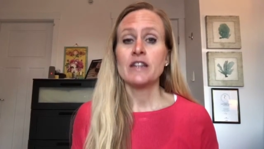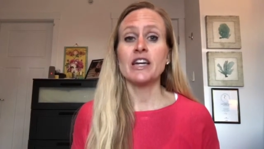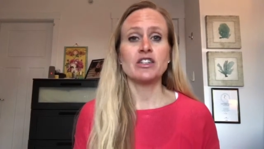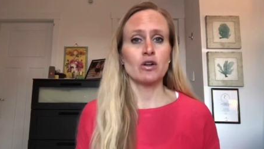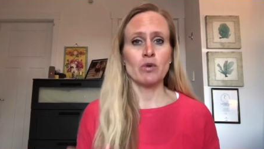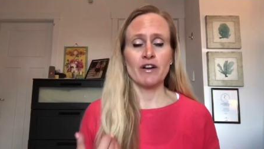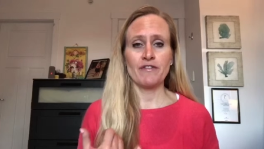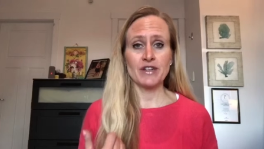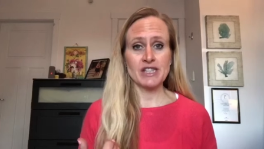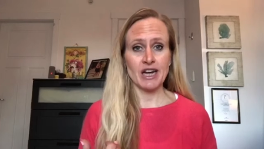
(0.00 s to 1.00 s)
They don't want to
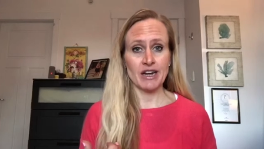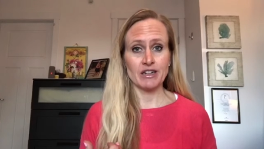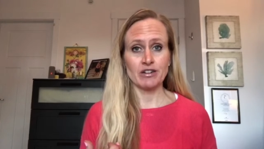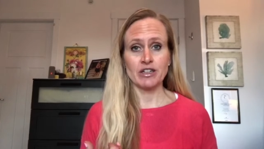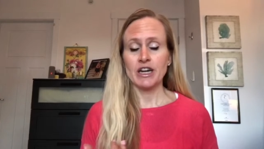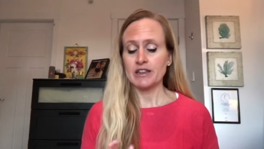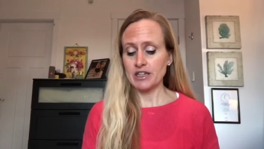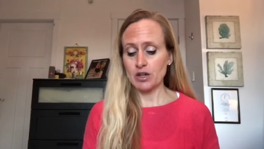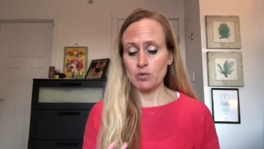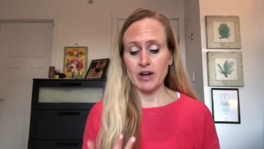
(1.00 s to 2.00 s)
feel tired. They
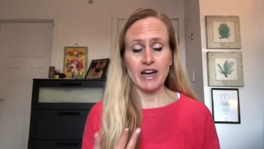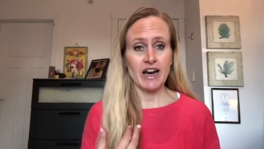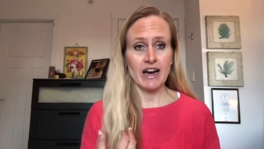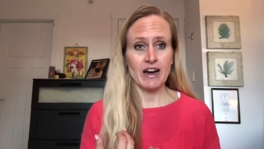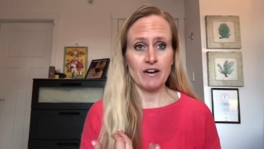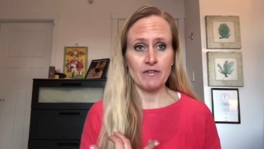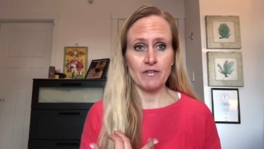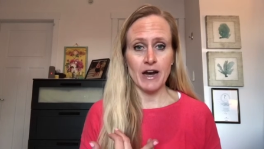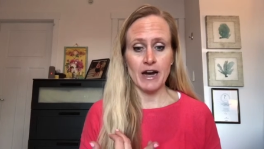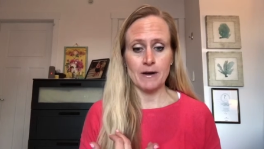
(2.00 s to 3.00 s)
don't want to
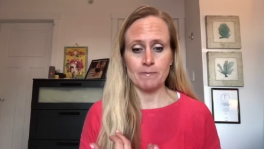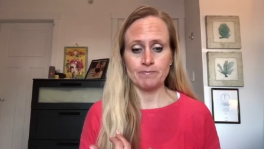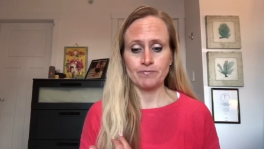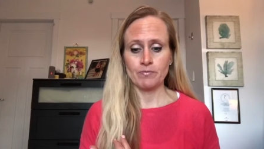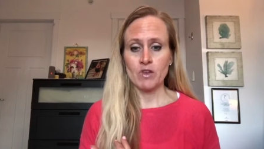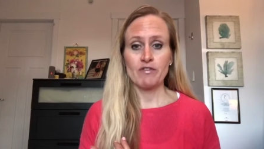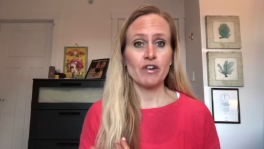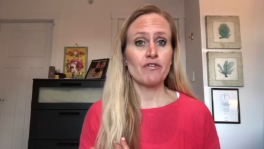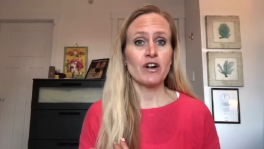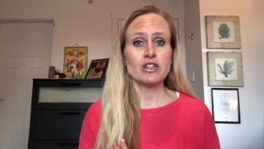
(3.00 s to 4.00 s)
have um,
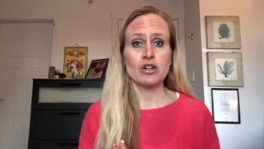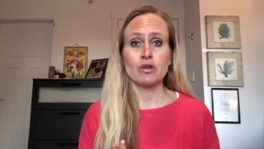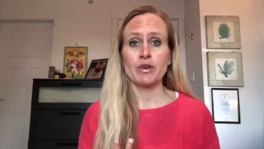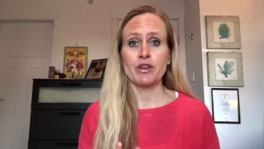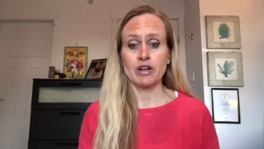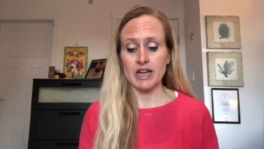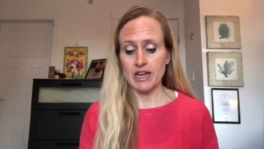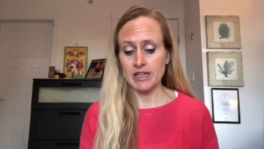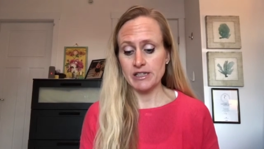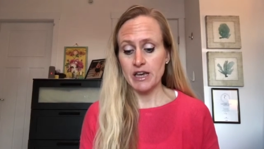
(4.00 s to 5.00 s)
feel frustrated with their
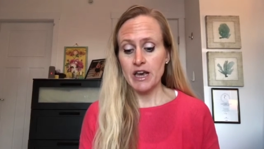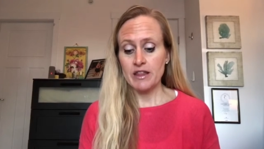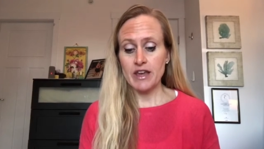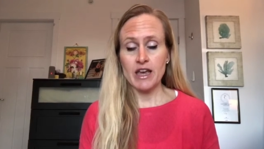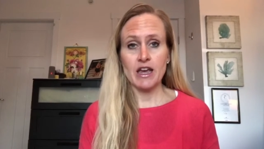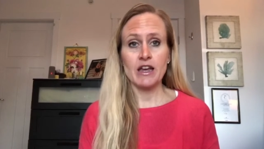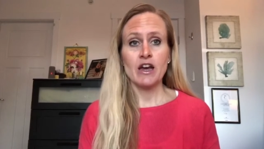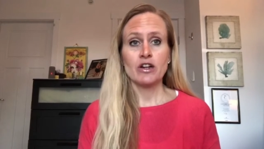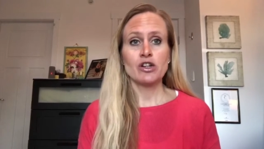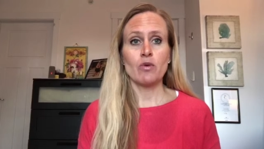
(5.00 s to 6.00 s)
kids. They
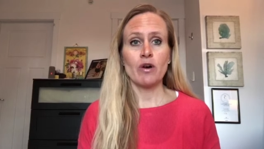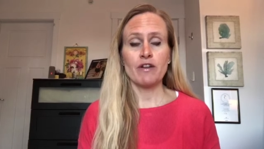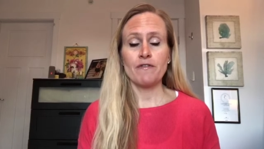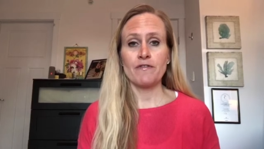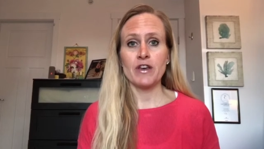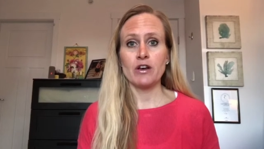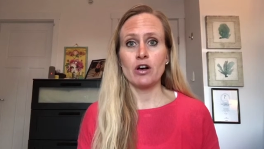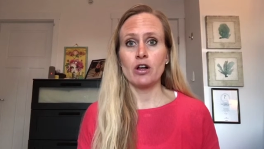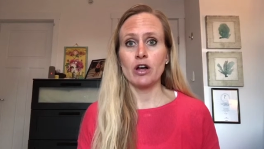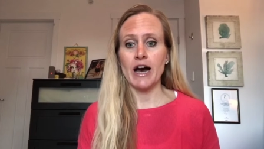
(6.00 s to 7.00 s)
don't want to
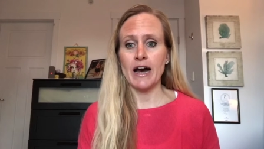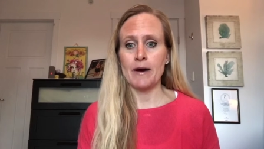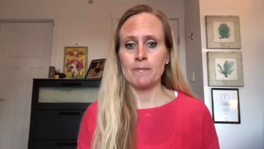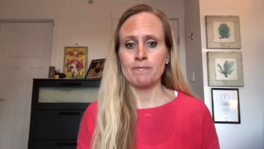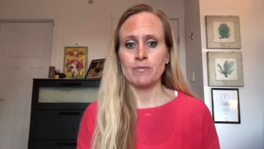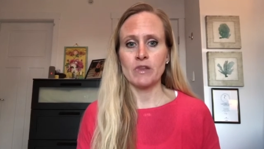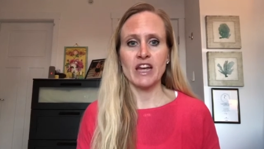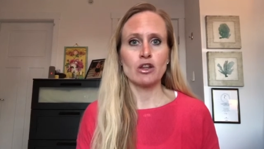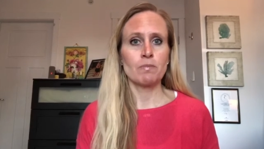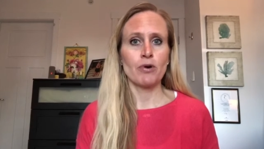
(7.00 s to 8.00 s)
feel um,
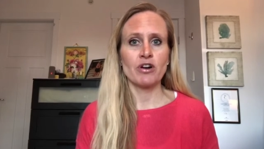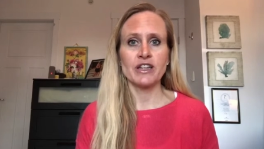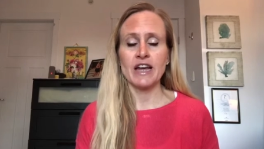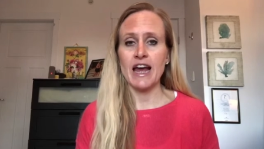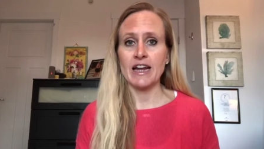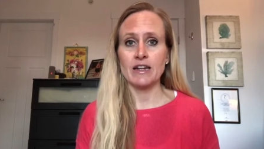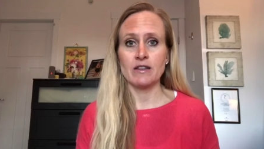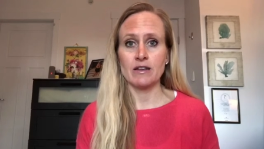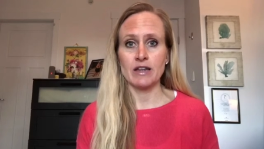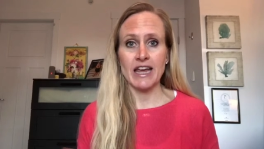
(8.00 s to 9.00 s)
like they're burning the
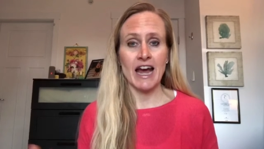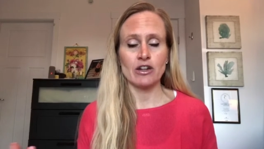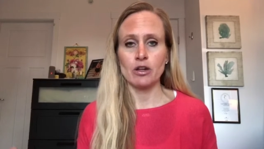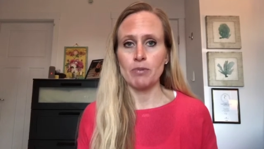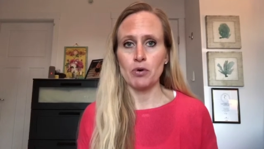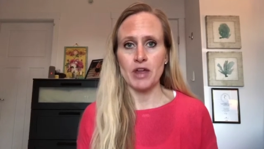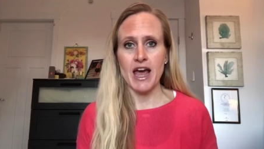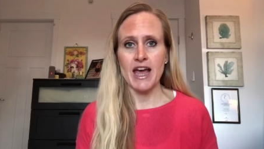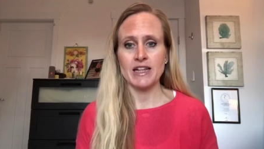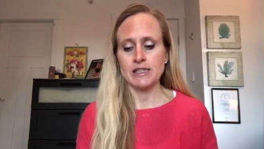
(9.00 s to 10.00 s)
end, the candle at both
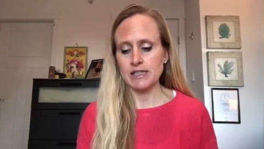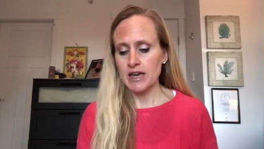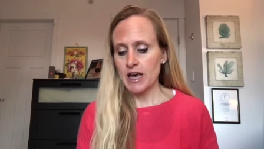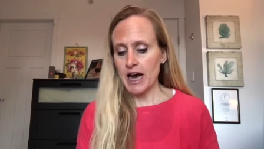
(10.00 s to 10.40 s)
ends.